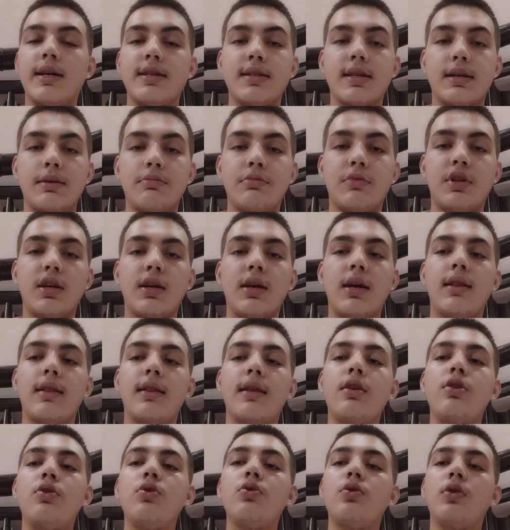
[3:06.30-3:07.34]
something and
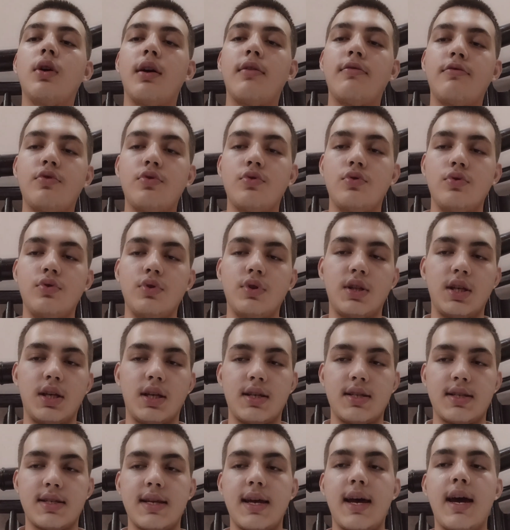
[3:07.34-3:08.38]
then you have to do
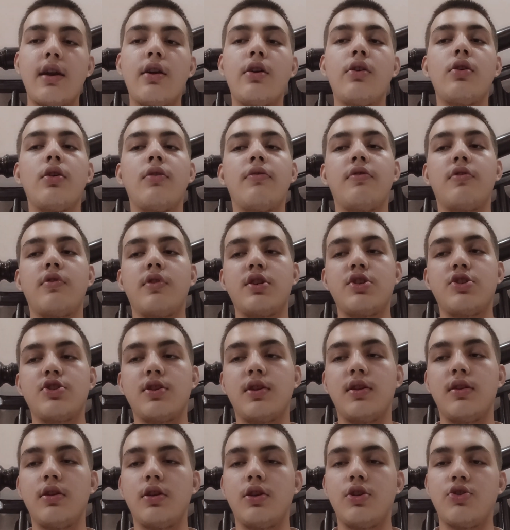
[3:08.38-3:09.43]
things. Error of
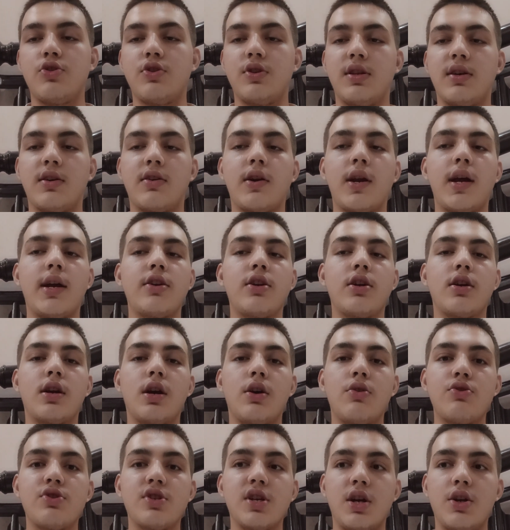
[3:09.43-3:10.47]
original entry: the correct
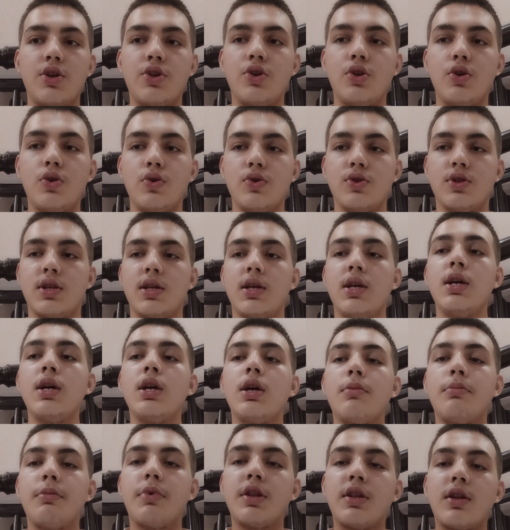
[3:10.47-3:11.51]
accounts are used
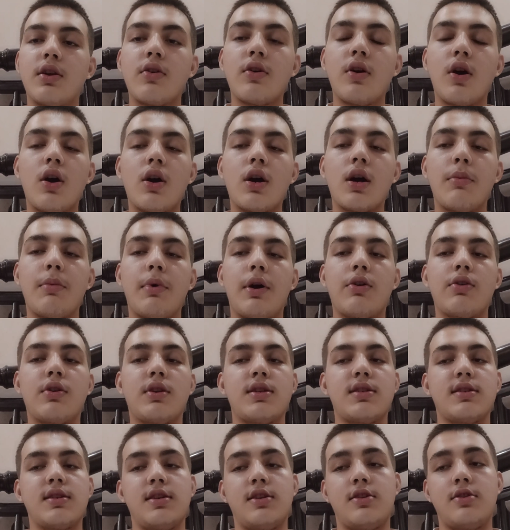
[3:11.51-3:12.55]
but the wrong amount
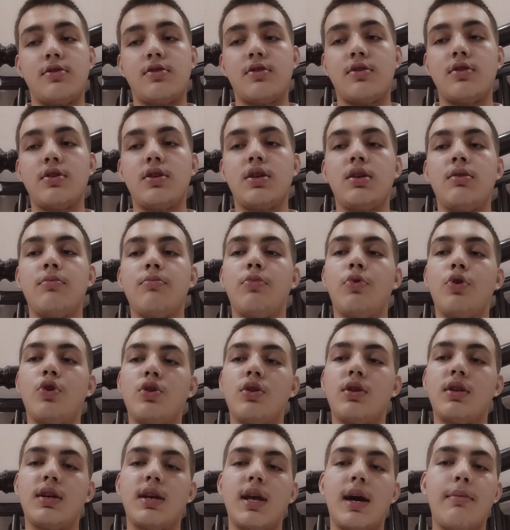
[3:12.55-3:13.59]
is entered in
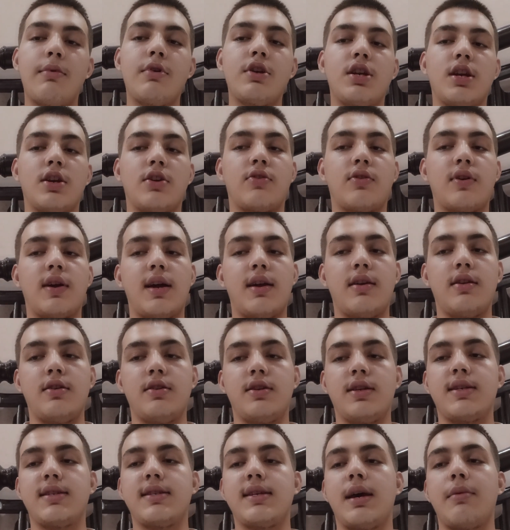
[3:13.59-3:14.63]
both the debit and credit.
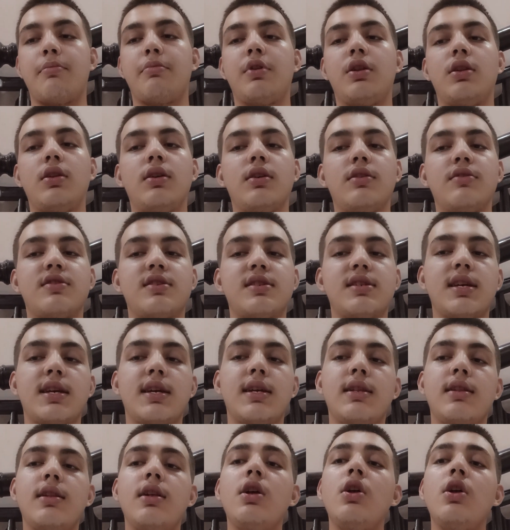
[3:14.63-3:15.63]
Example: a sale